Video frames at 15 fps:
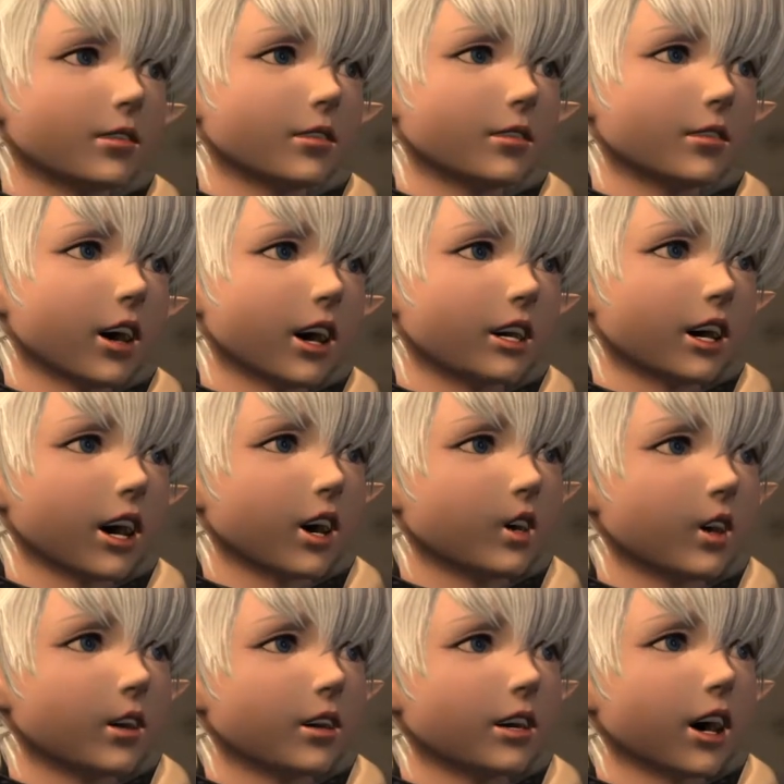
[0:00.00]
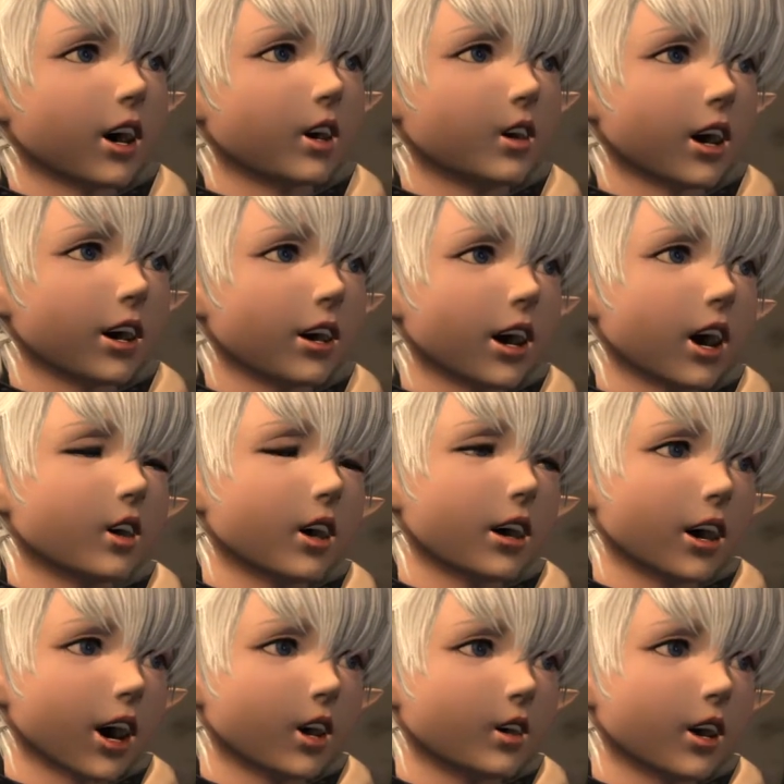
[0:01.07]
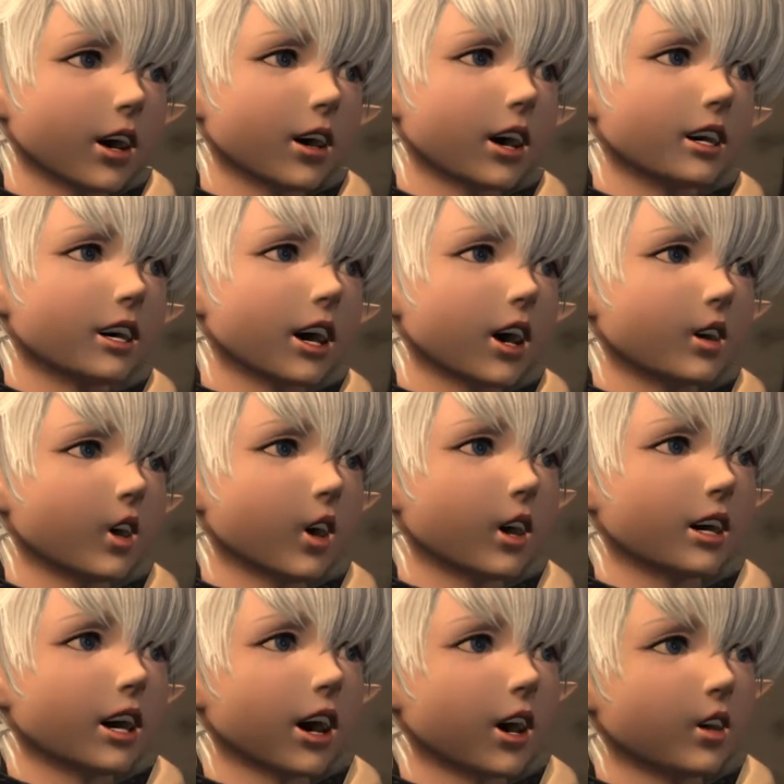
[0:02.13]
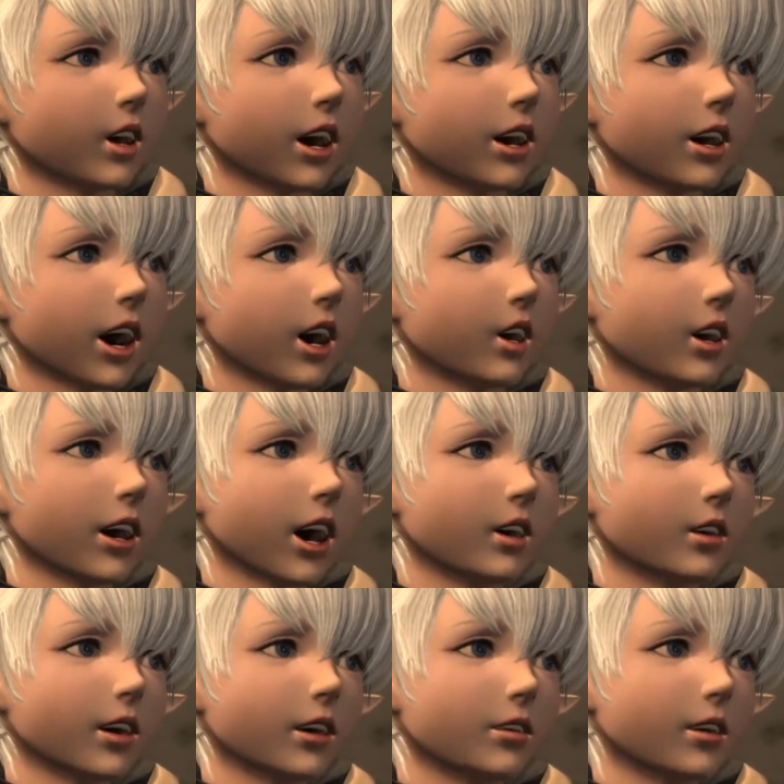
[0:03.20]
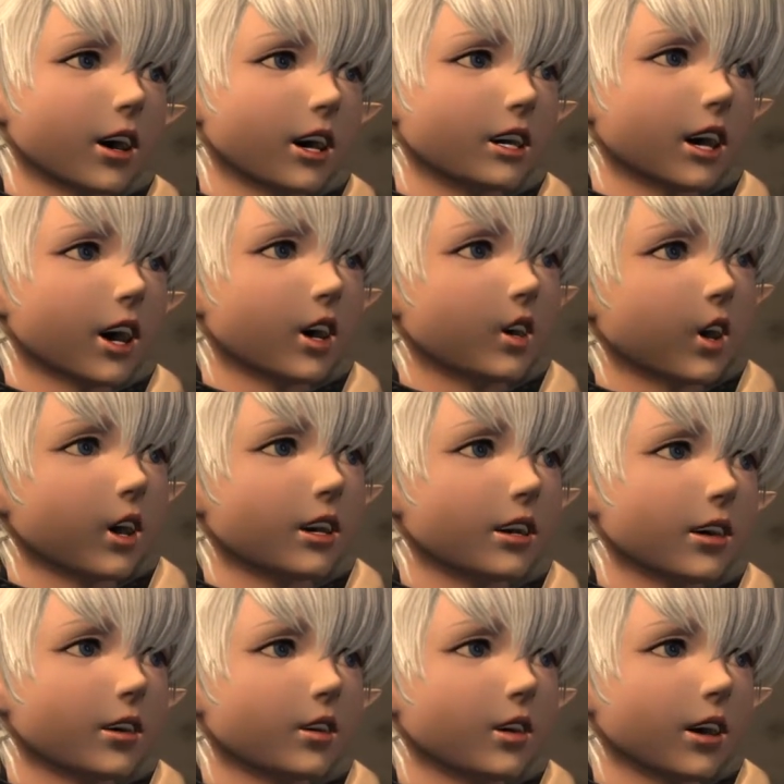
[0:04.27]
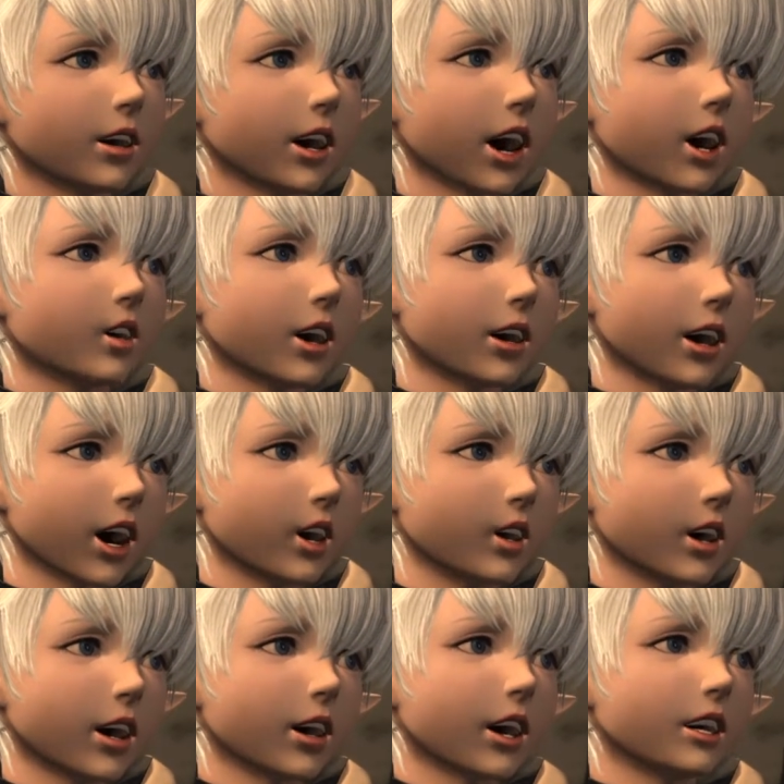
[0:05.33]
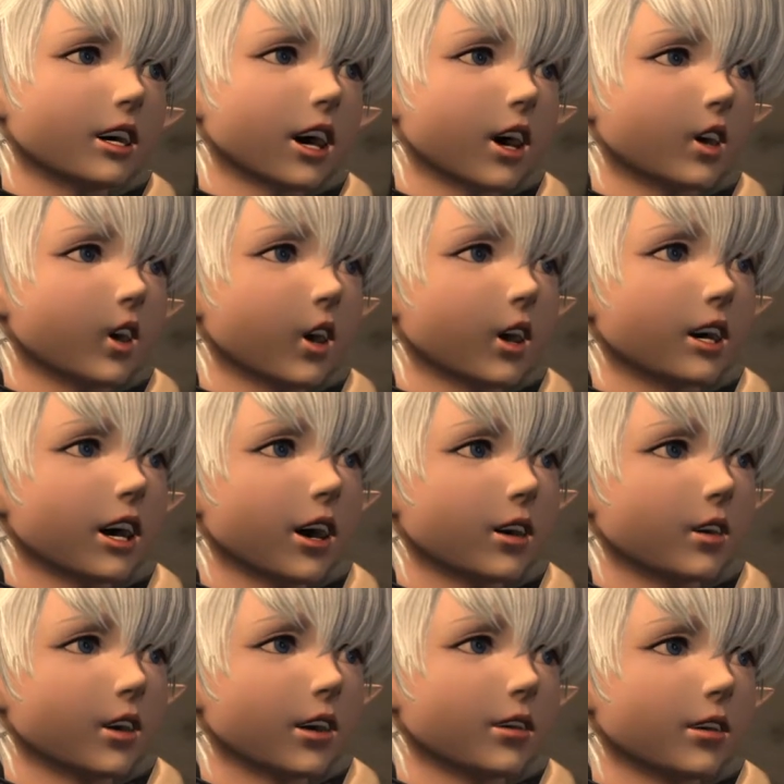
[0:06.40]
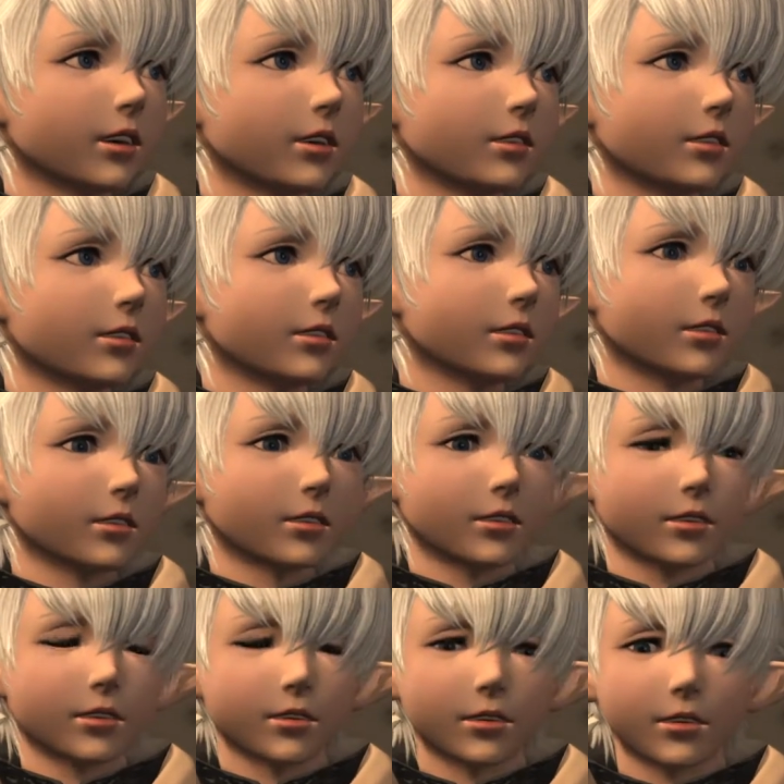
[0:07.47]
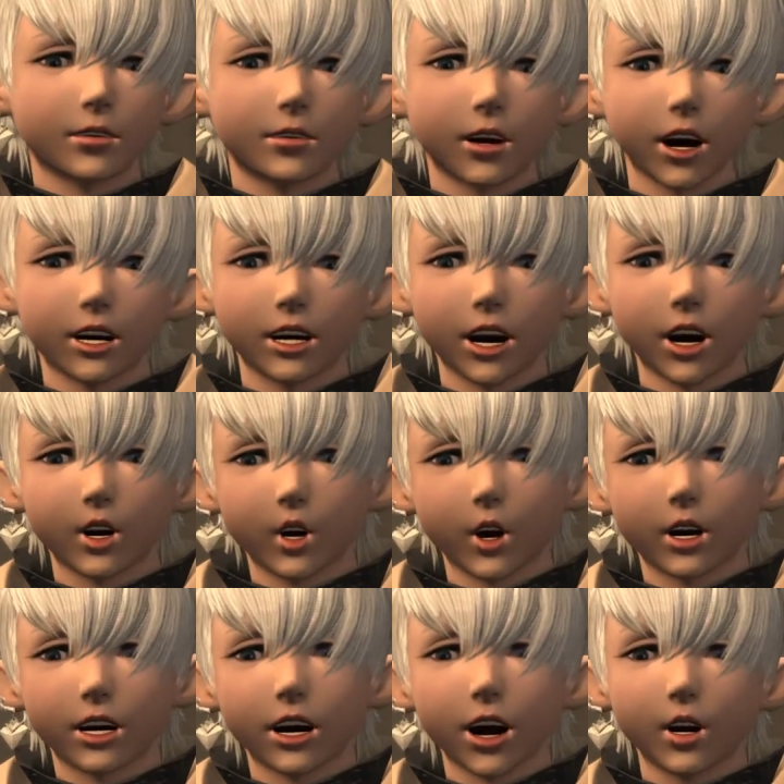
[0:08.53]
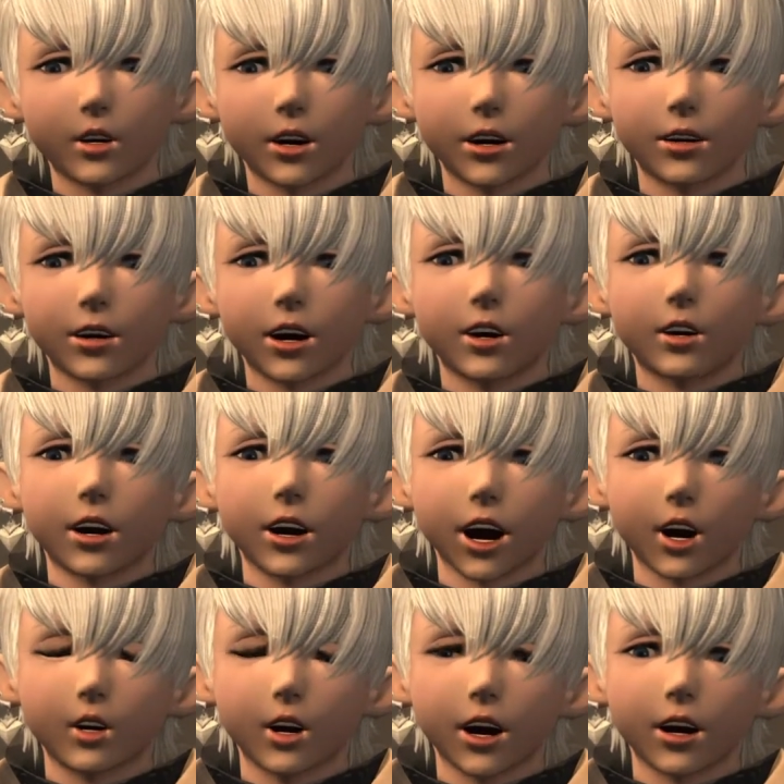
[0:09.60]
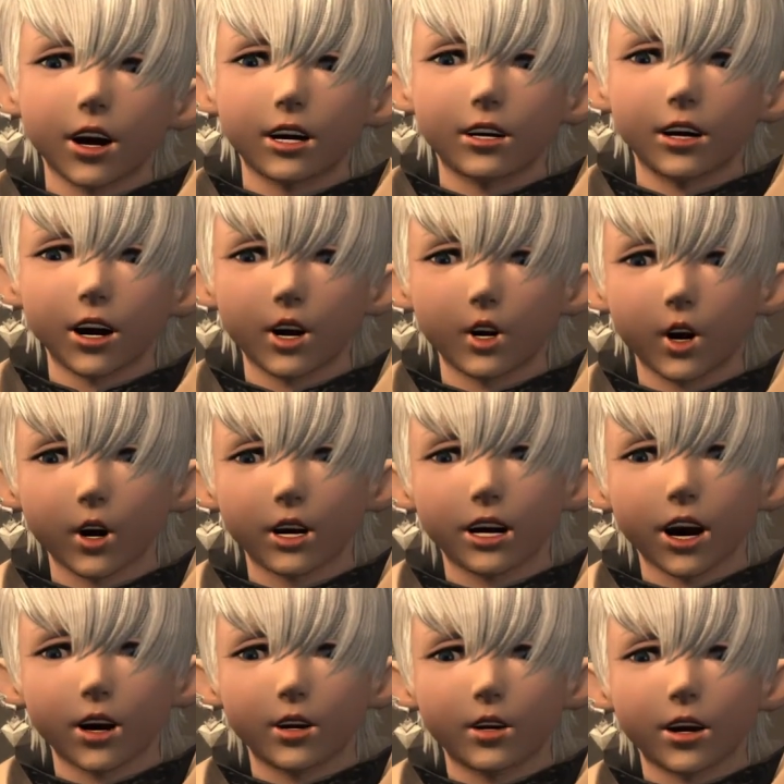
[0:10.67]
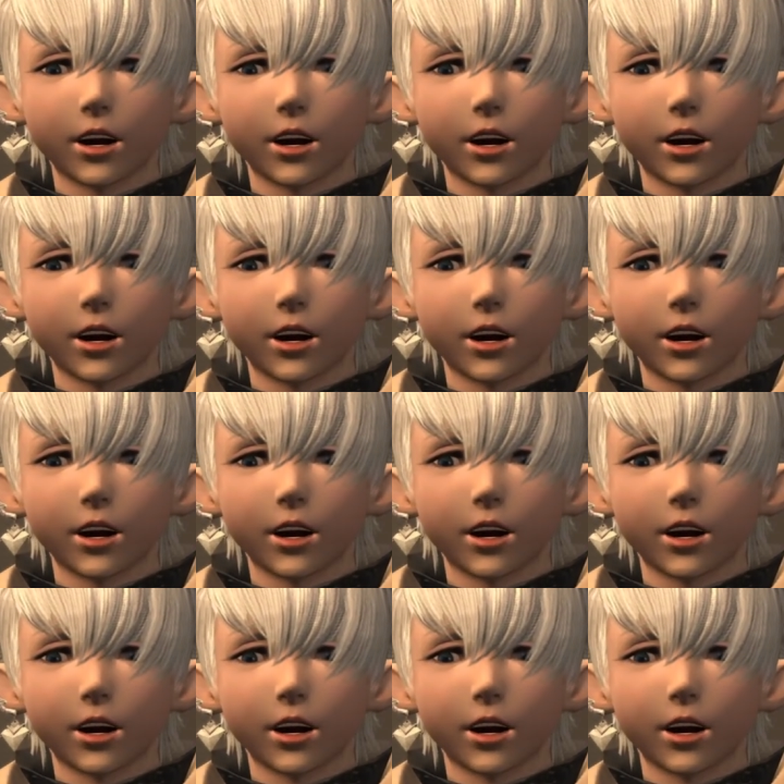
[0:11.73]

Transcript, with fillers: For the record, I would have been in favour of this plan even if it hadn't been my grandfather's, but I have to ask, how will we secure the time to carry it out? Not that anyone has forgotten, but the Garleans have airships,